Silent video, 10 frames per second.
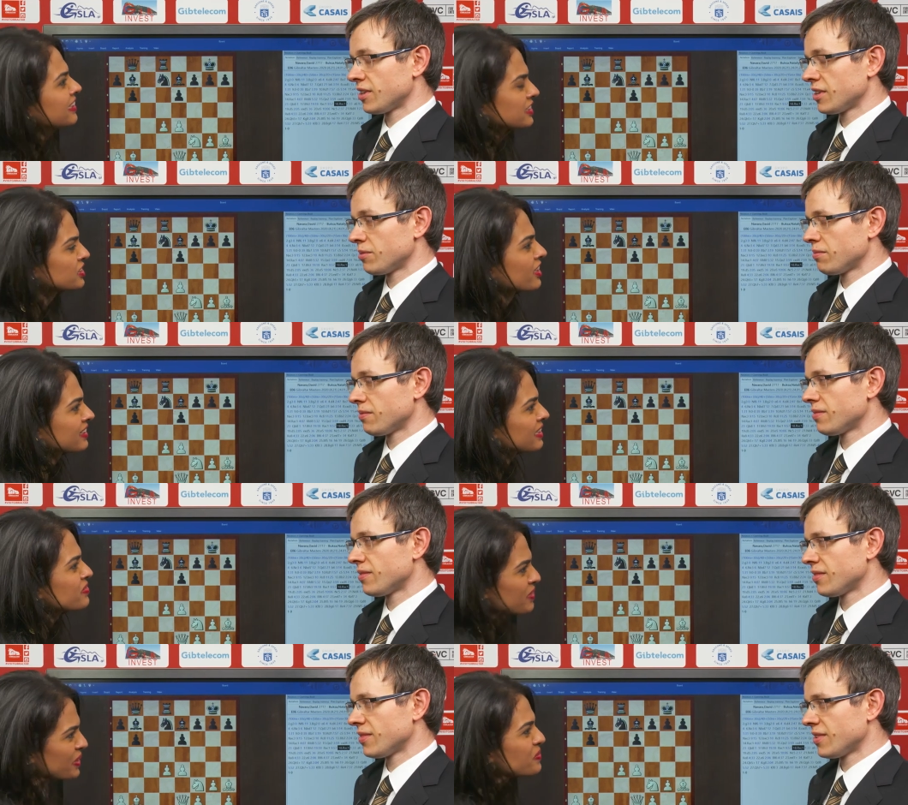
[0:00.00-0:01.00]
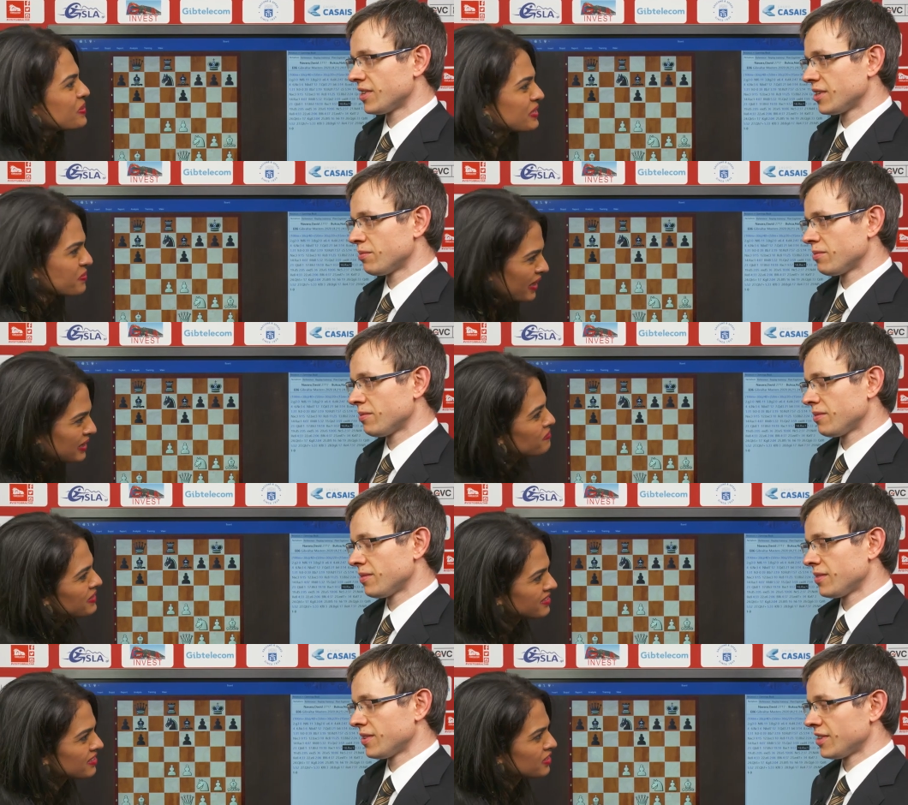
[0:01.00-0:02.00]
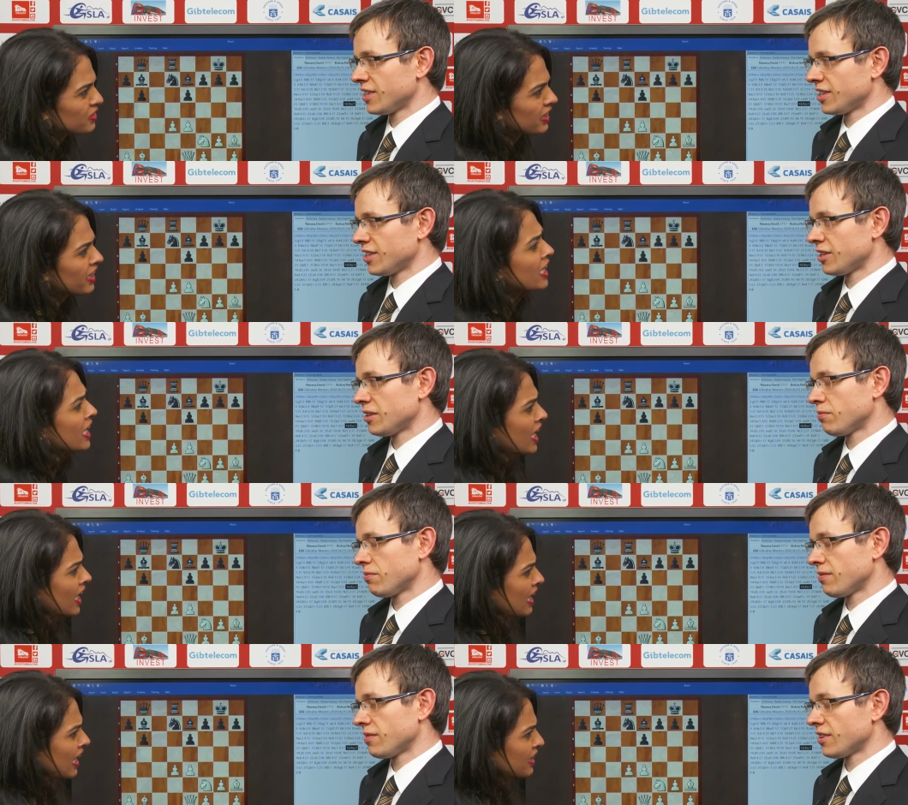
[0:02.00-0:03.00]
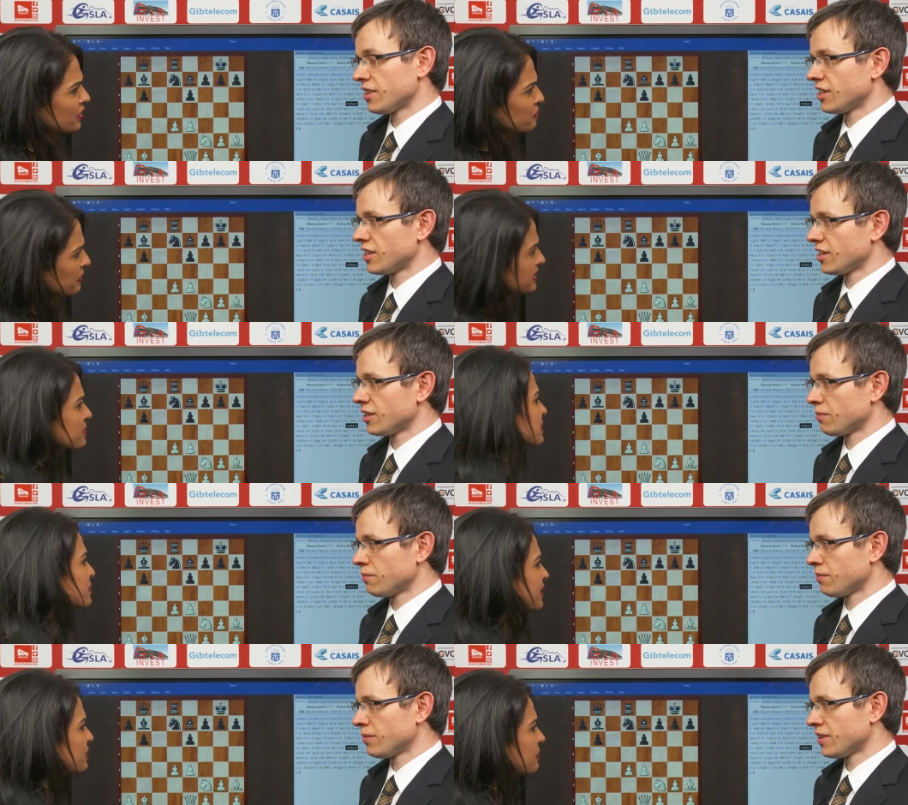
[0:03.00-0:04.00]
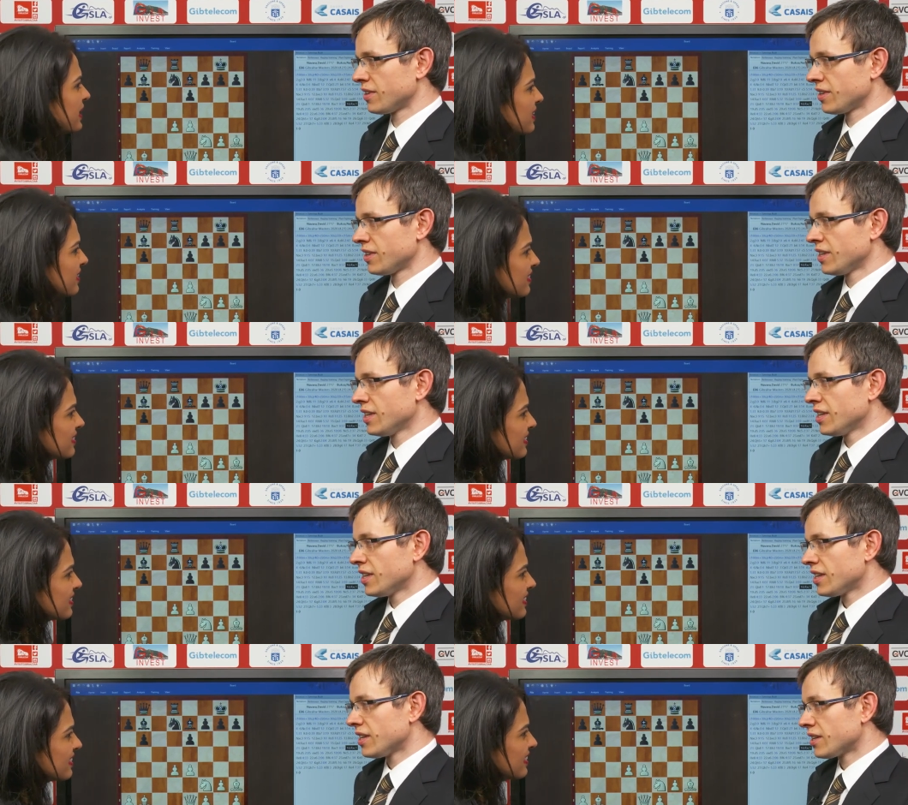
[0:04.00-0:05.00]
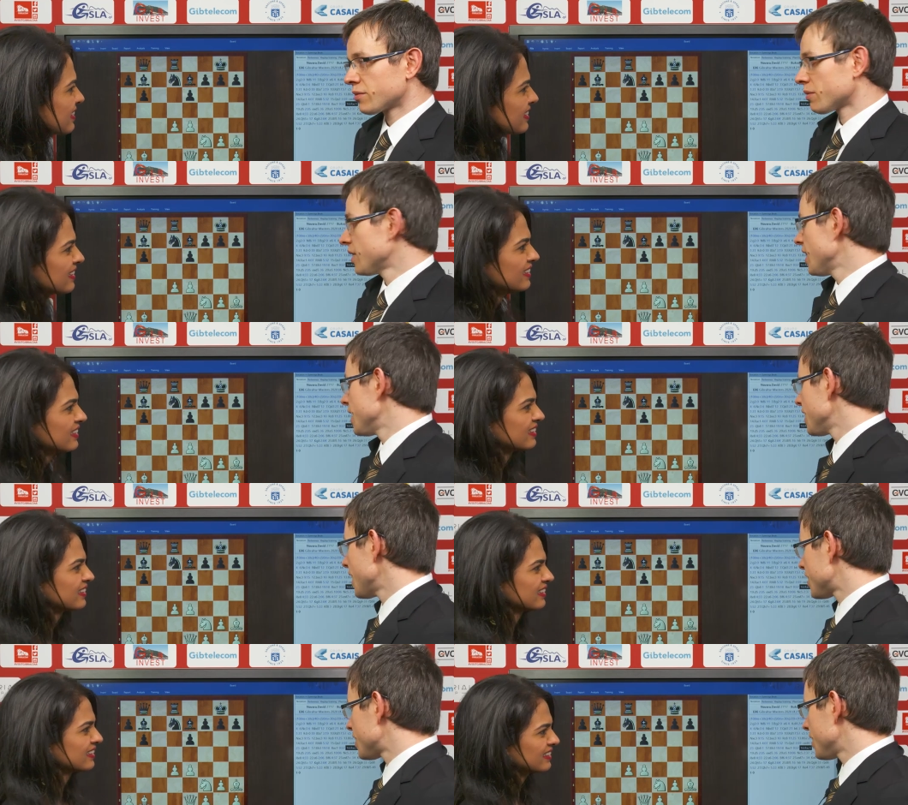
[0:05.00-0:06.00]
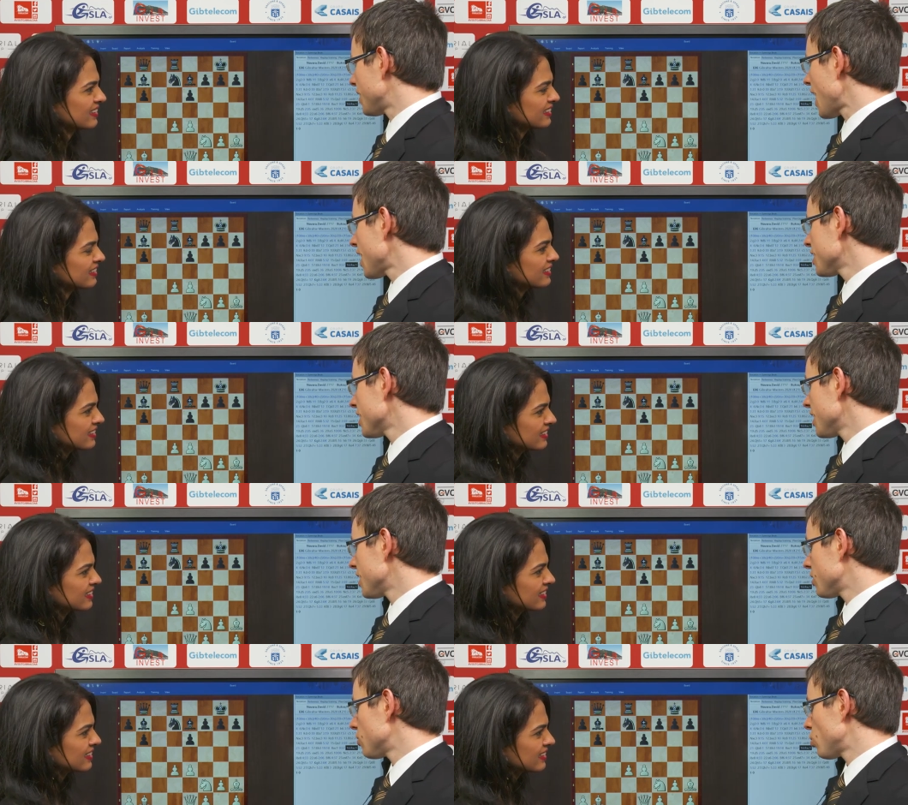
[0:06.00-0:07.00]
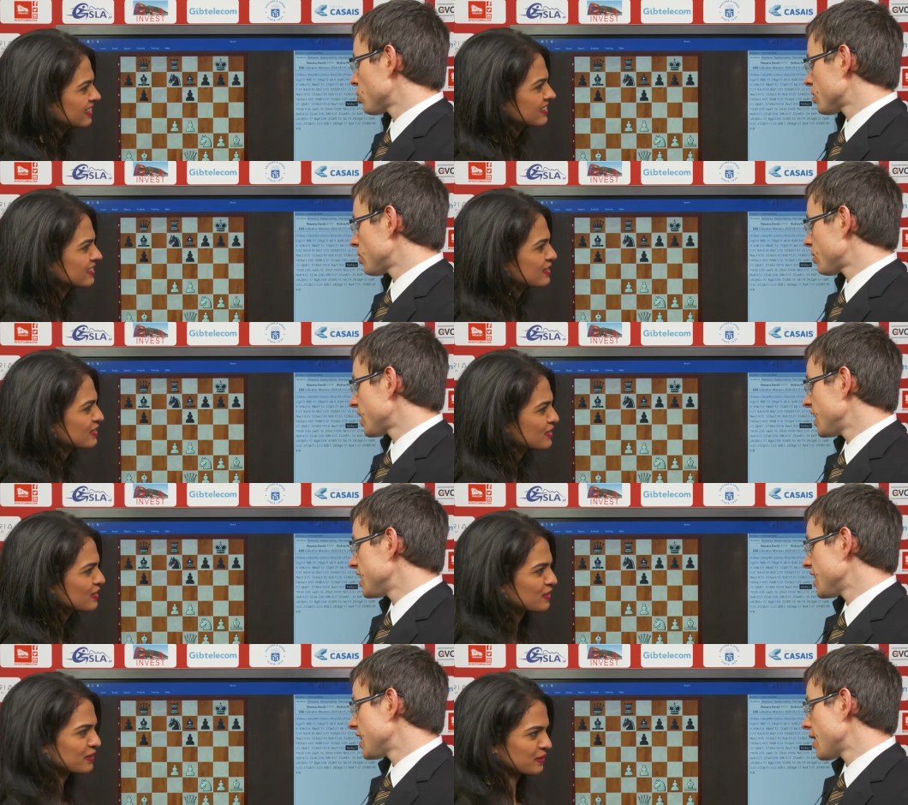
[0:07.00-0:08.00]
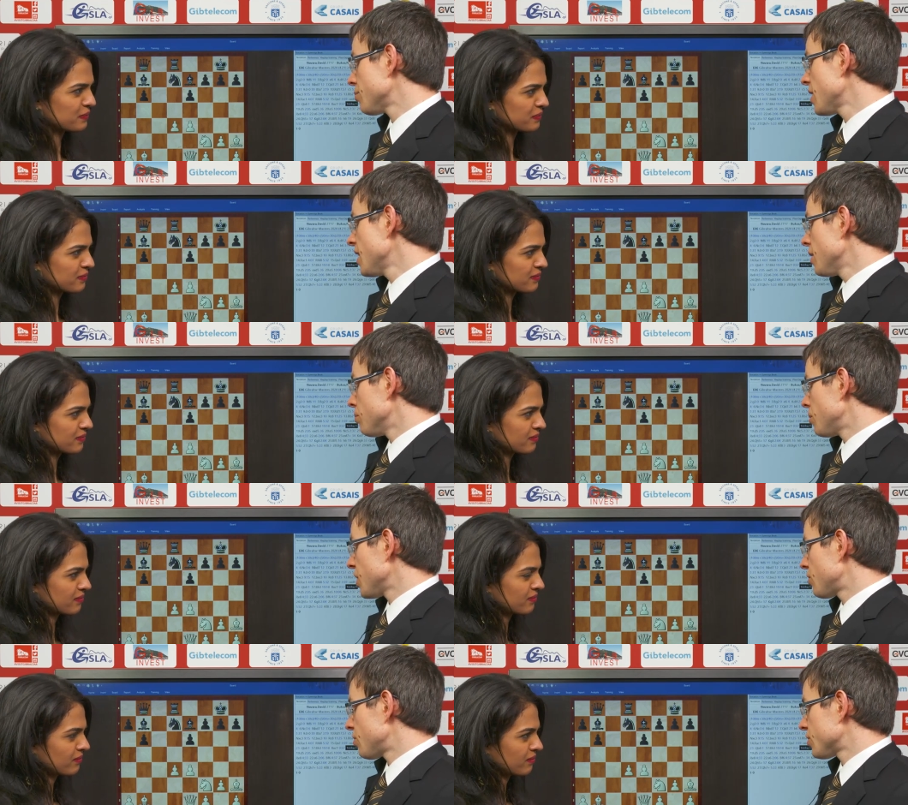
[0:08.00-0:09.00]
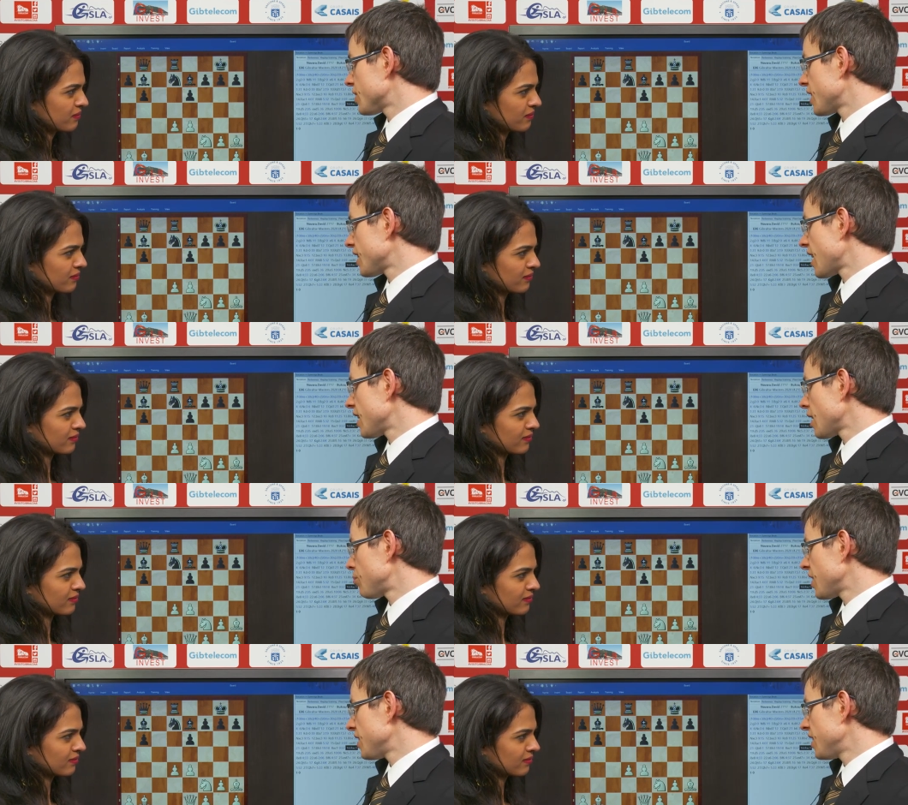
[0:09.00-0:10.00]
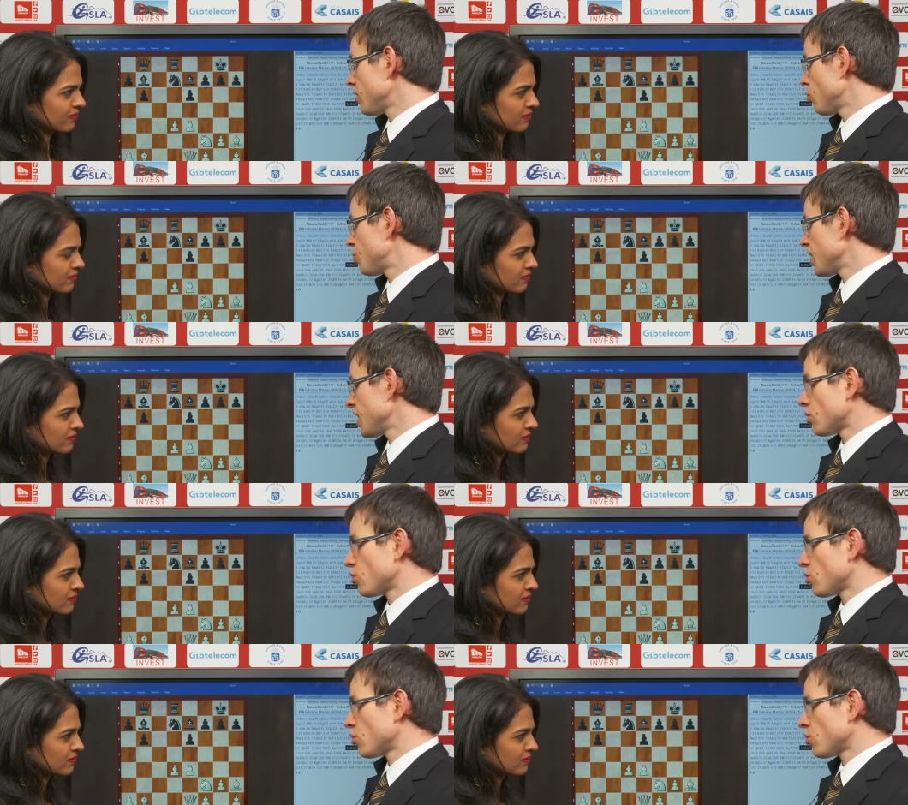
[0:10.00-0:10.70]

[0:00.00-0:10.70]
Speaker 1: an instructive win with the white pieces today. Are you pleased with the way you played?
Speaker 2: Uh, yes, uh, I think it was not an easy game because Natalia played the opening